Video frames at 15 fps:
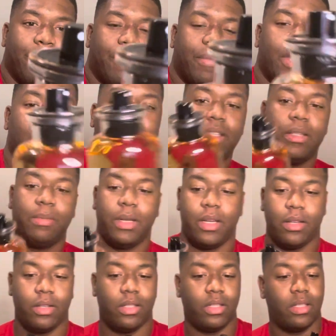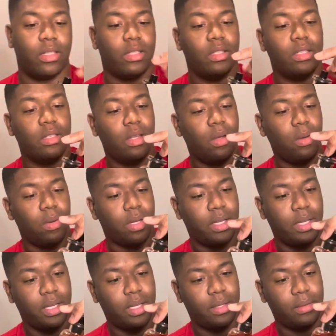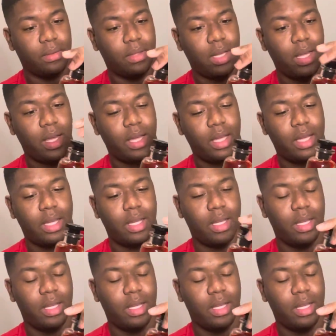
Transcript: It smells so good. Like,